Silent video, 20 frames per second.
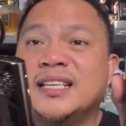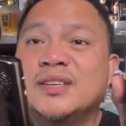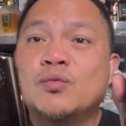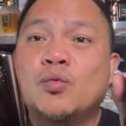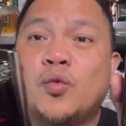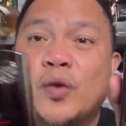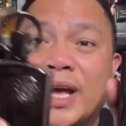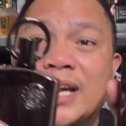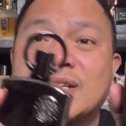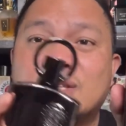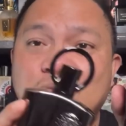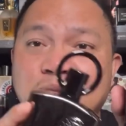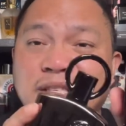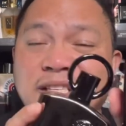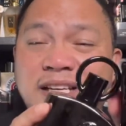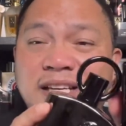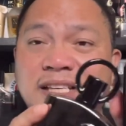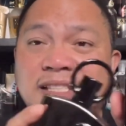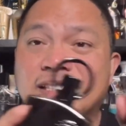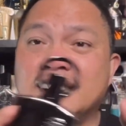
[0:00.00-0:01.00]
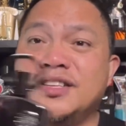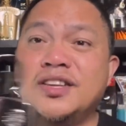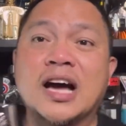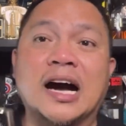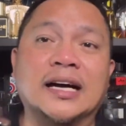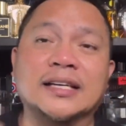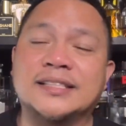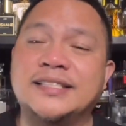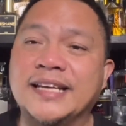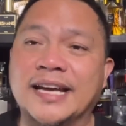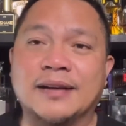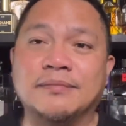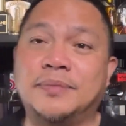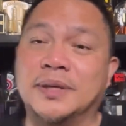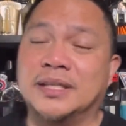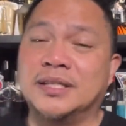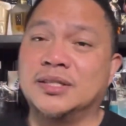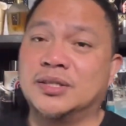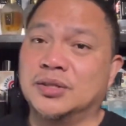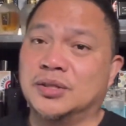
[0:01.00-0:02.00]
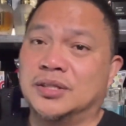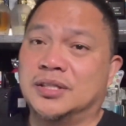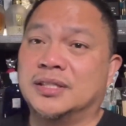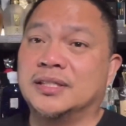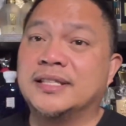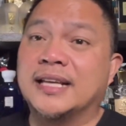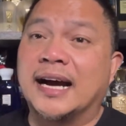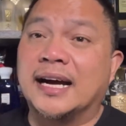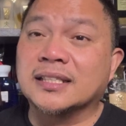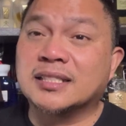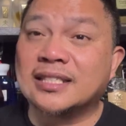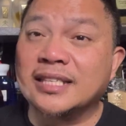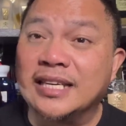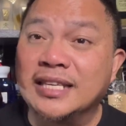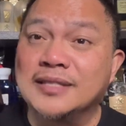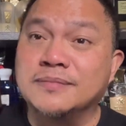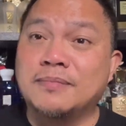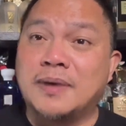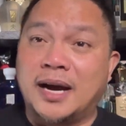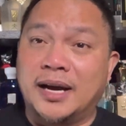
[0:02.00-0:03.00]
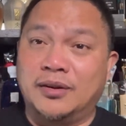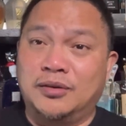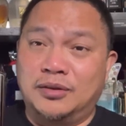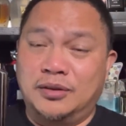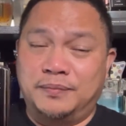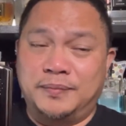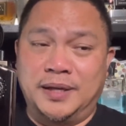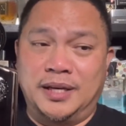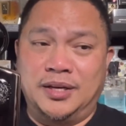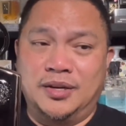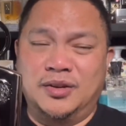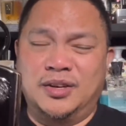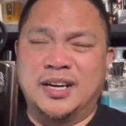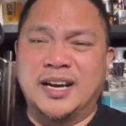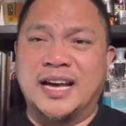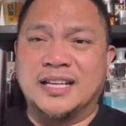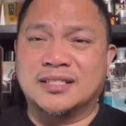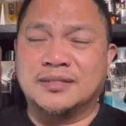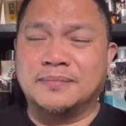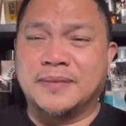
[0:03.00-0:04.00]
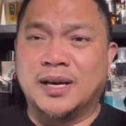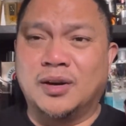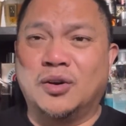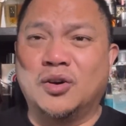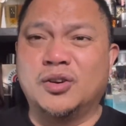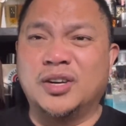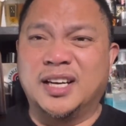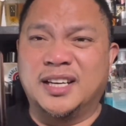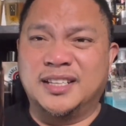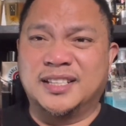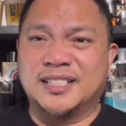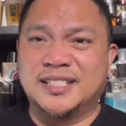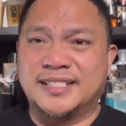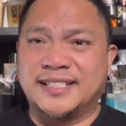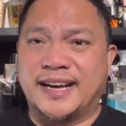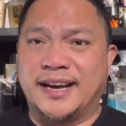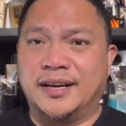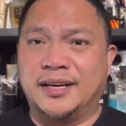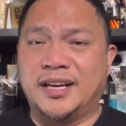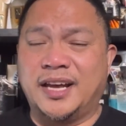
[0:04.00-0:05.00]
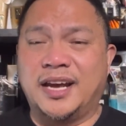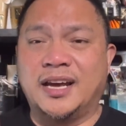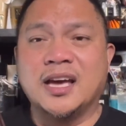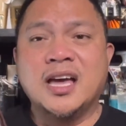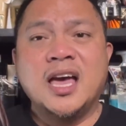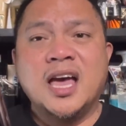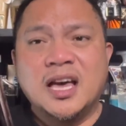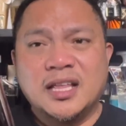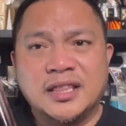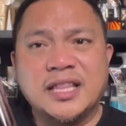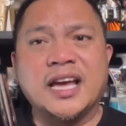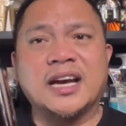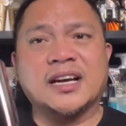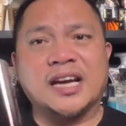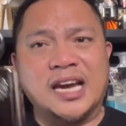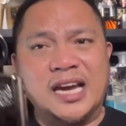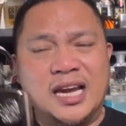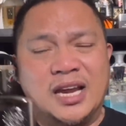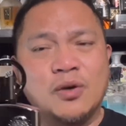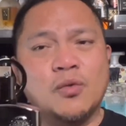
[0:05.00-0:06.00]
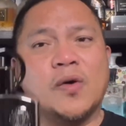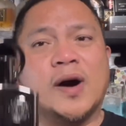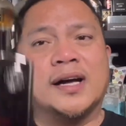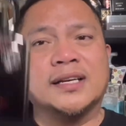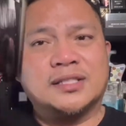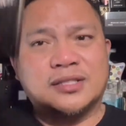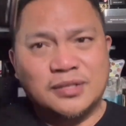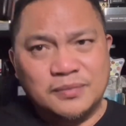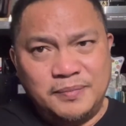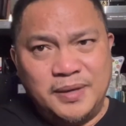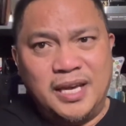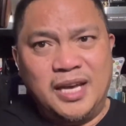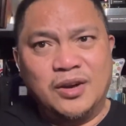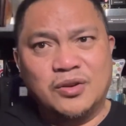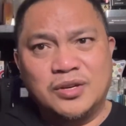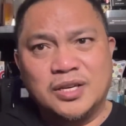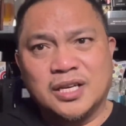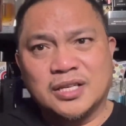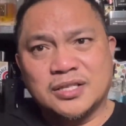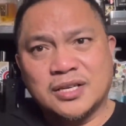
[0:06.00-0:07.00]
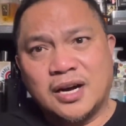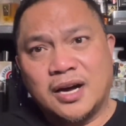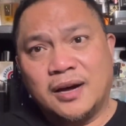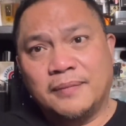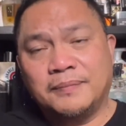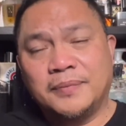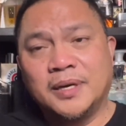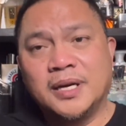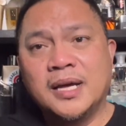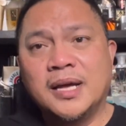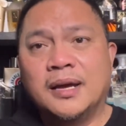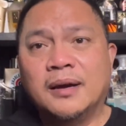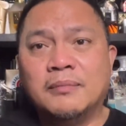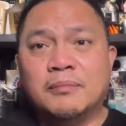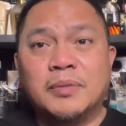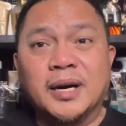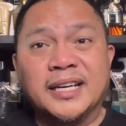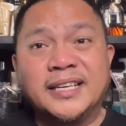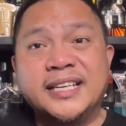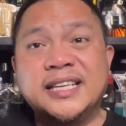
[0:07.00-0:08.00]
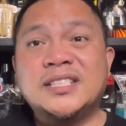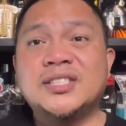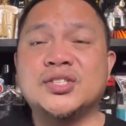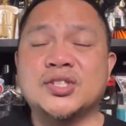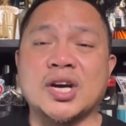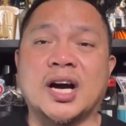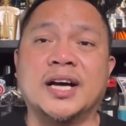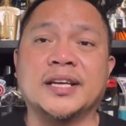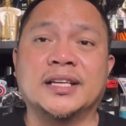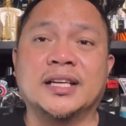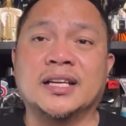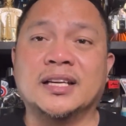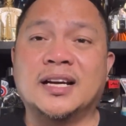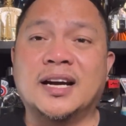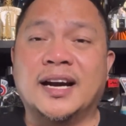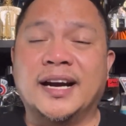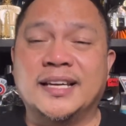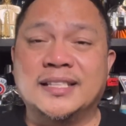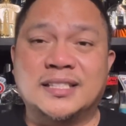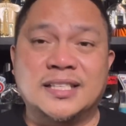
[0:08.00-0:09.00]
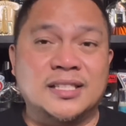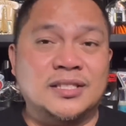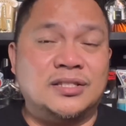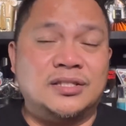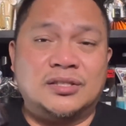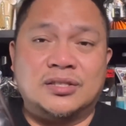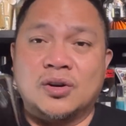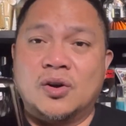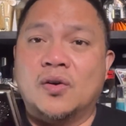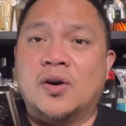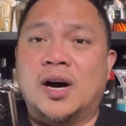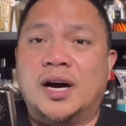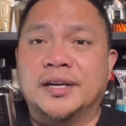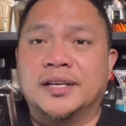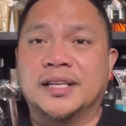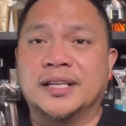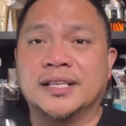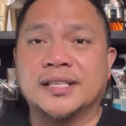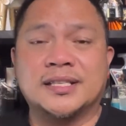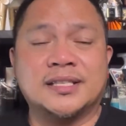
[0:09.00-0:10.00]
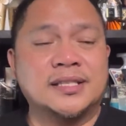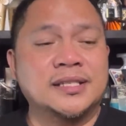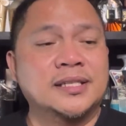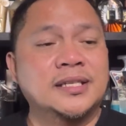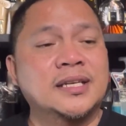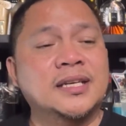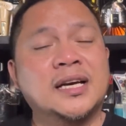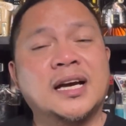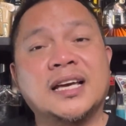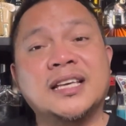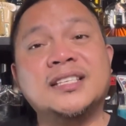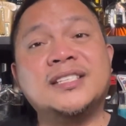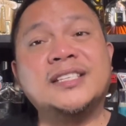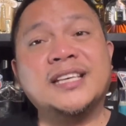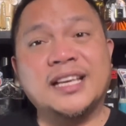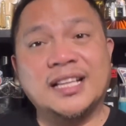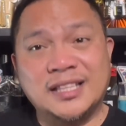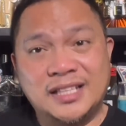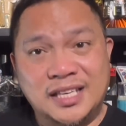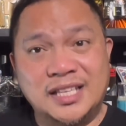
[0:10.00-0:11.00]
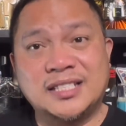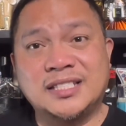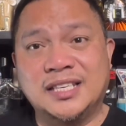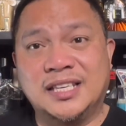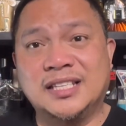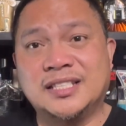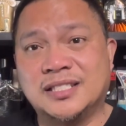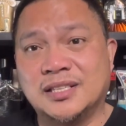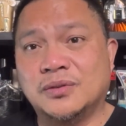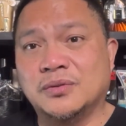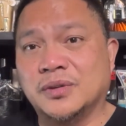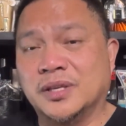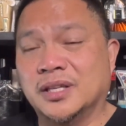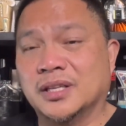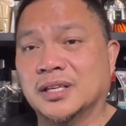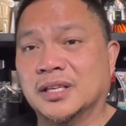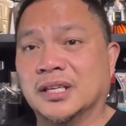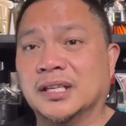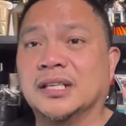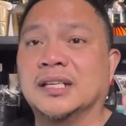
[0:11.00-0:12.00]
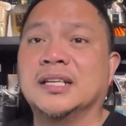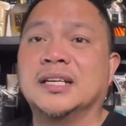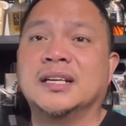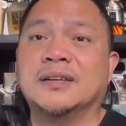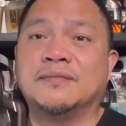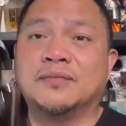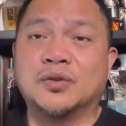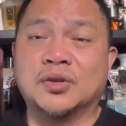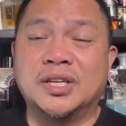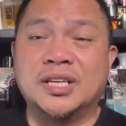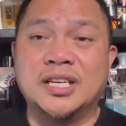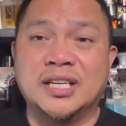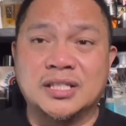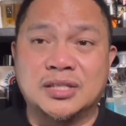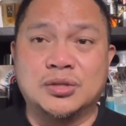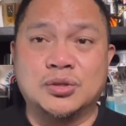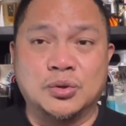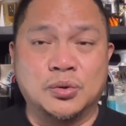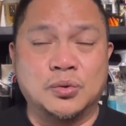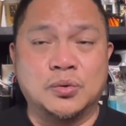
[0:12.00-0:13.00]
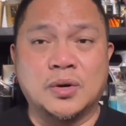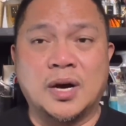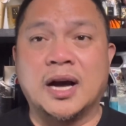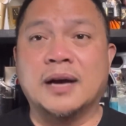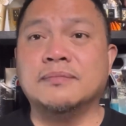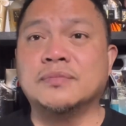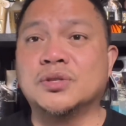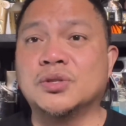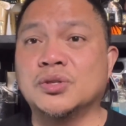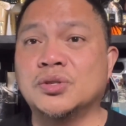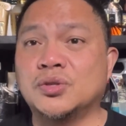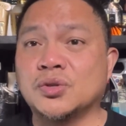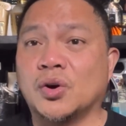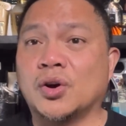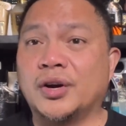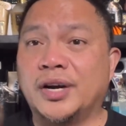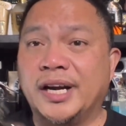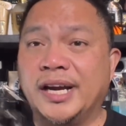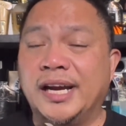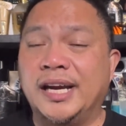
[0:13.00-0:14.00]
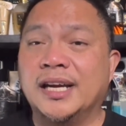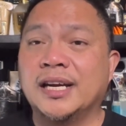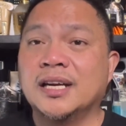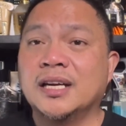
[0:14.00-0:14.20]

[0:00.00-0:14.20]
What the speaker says: not the Aventus. That is my own opinion, that's my own understanding. They really want to be on the top. But this channel guys is so honest, still this is the winner for these two. I'm so sorry